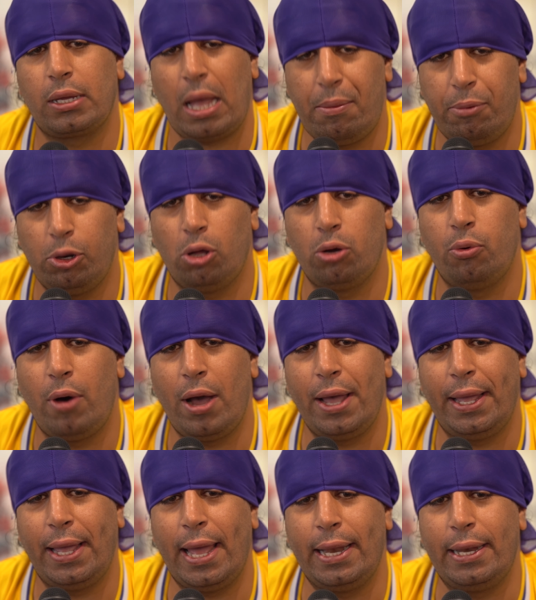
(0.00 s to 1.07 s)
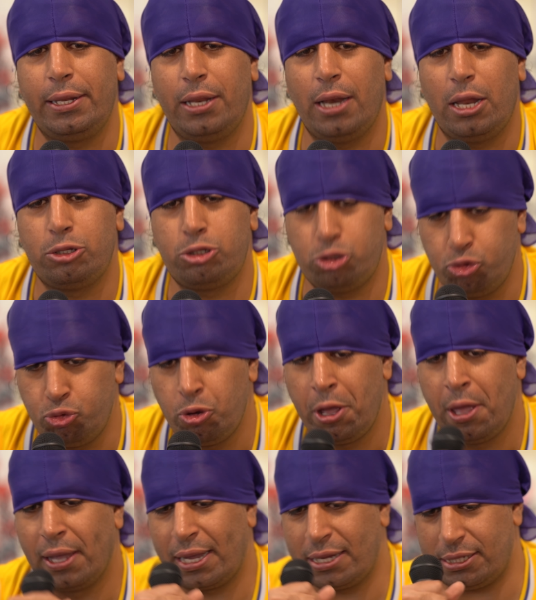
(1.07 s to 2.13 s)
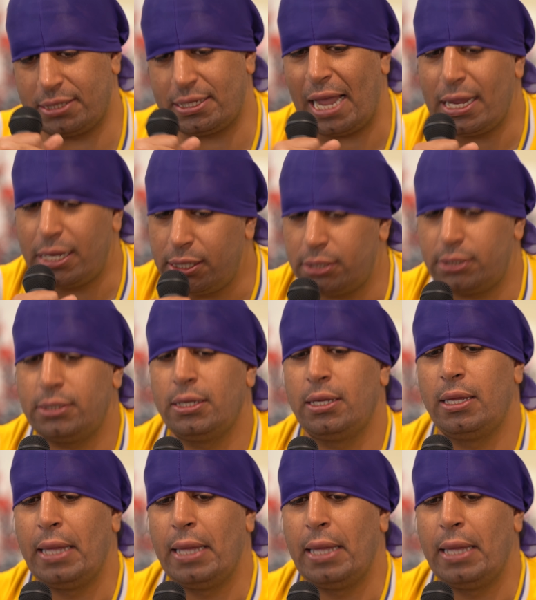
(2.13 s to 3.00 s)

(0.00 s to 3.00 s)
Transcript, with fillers: come a long way, and you know, because it takes